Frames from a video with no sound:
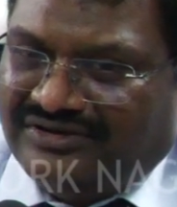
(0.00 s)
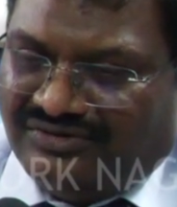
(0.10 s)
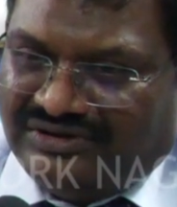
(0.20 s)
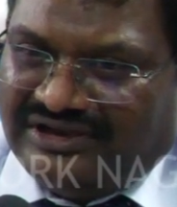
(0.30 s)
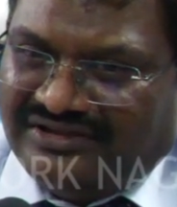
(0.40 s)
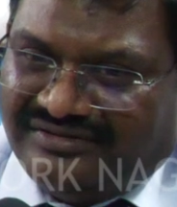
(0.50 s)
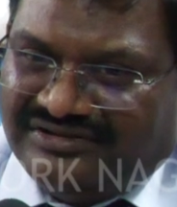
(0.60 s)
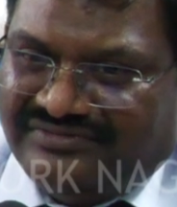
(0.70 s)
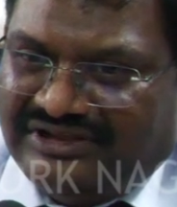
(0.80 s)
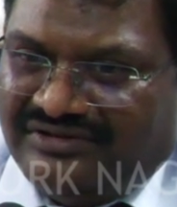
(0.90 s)
Okay, otherwise
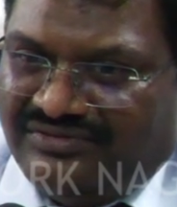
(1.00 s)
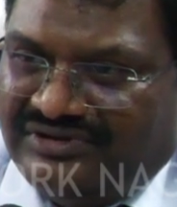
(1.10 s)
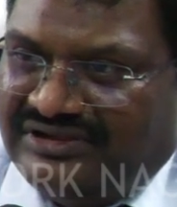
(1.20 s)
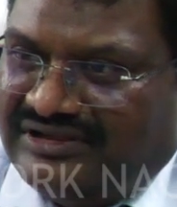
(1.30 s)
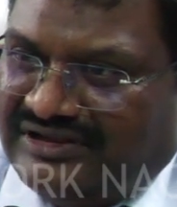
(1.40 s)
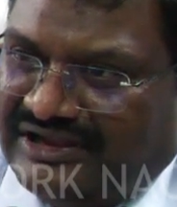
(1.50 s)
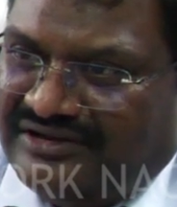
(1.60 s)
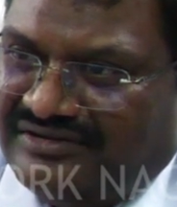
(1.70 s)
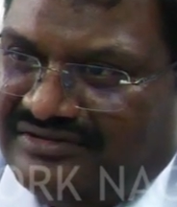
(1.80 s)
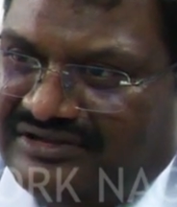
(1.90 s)
if they are owning a
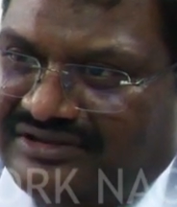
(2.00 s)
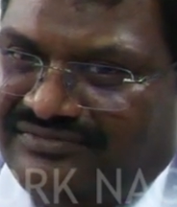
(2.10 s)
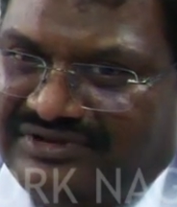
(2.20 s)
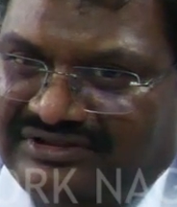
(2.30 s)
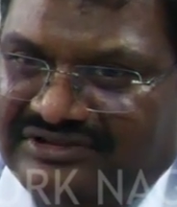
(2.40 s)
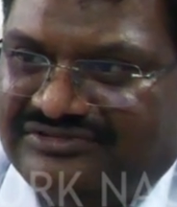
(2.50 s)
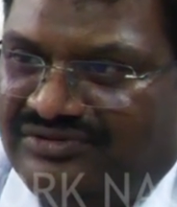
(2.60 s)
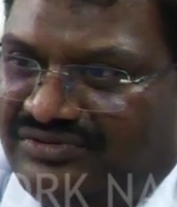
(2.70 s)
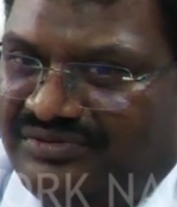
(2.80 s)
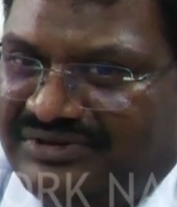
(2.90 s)
land, then with these
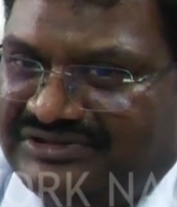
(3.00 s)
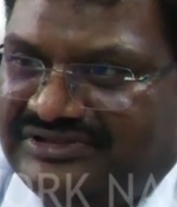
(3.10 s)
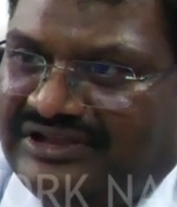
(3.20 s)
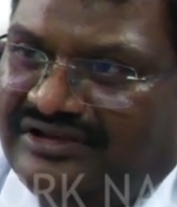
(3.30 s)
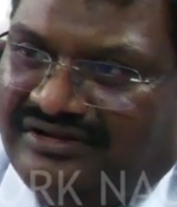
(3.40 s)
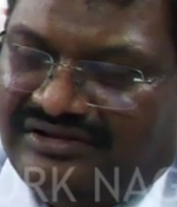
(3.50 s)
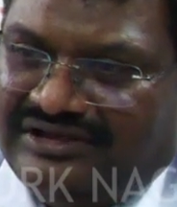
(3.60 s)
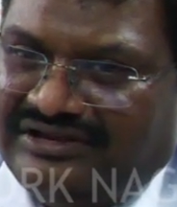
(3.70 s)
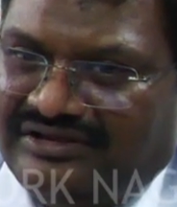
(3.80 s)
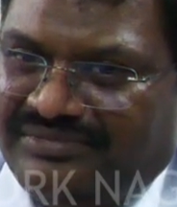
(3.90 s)
documents
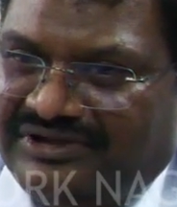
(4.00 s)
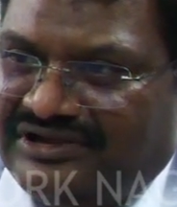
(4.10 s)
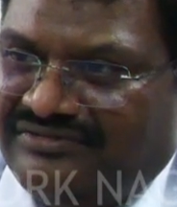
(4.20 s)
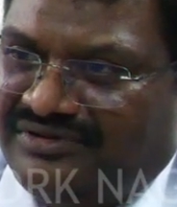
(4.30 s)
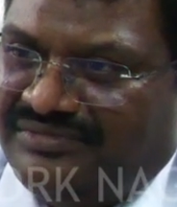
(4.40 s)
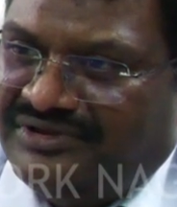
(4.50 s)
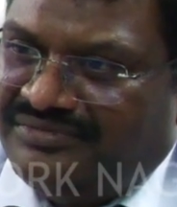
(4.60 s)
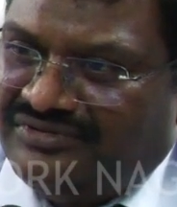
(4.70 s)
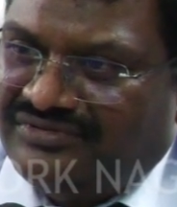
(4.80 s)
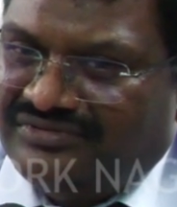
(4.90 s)
any applicant will be
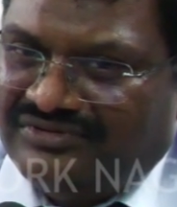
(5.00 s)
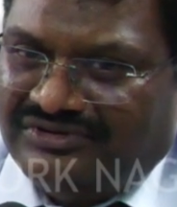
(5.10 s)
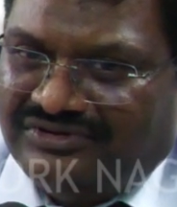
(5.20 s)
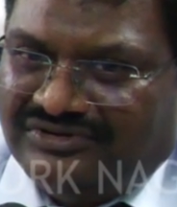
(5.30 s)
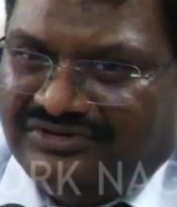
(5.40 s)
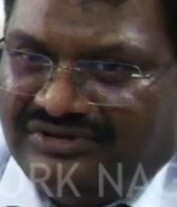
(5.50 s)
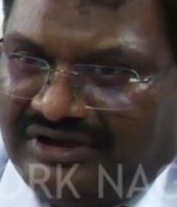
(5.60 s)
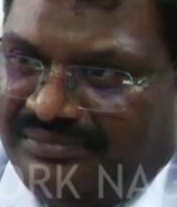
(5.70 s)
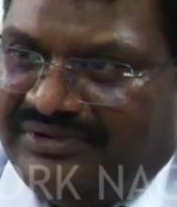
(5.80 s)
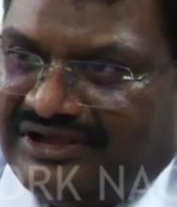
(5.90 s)
able to
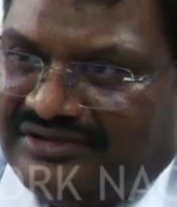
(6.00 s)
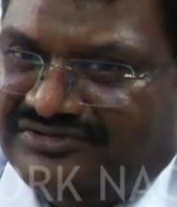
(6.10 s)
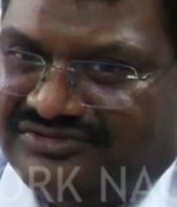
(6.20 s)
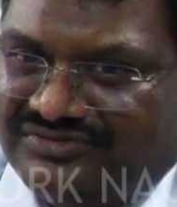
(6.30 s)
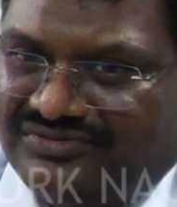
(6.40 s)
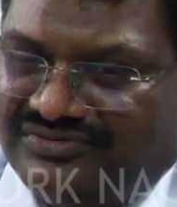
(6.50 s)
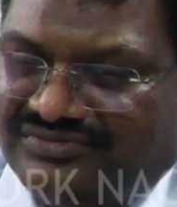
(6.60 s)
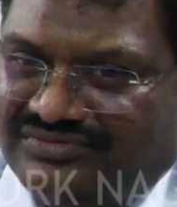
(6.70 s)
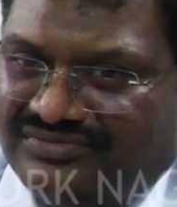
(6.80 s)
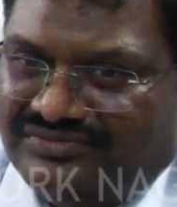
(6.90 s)
apply.
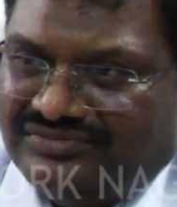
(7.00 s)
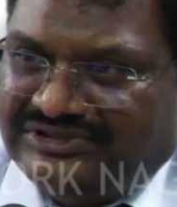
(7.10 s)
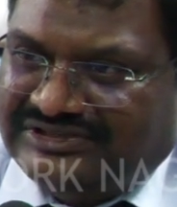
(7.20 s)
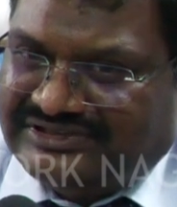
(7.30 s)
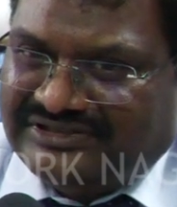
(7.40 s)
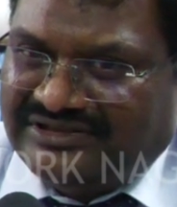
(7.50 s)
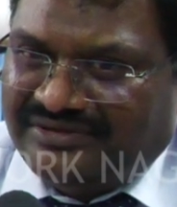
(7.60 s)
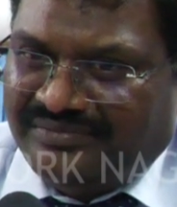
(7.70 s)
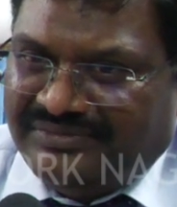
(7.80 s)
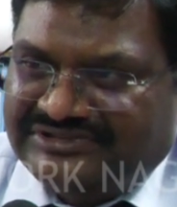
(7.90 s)
So these are
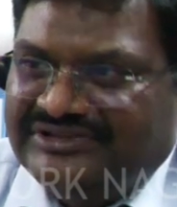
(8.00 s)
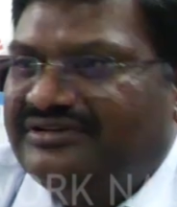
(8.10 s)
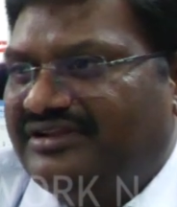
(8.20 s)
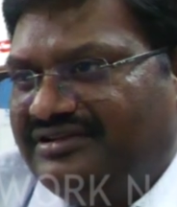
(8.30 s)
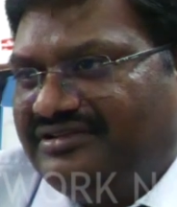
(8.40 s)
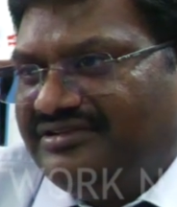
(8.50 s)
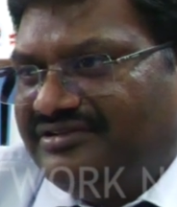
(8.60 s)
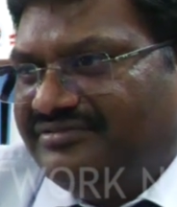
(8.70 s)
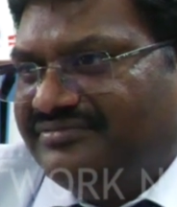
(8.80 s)
the basic criteria.